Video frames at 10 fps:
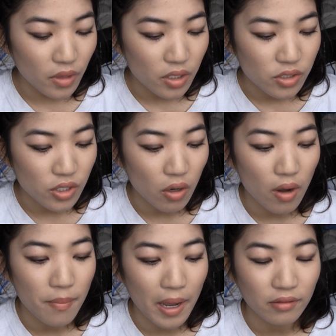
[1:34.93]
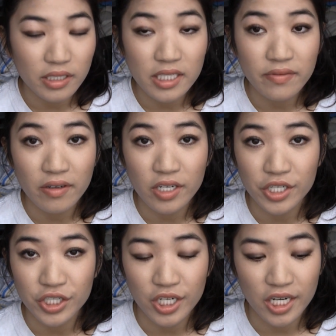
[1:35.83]
So about this
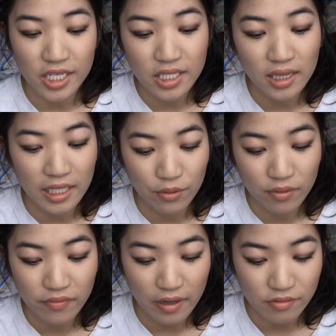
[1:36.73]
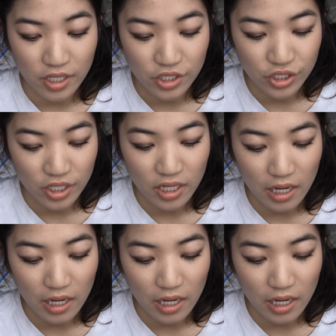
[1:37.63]
foundation, it is a liquid foundation.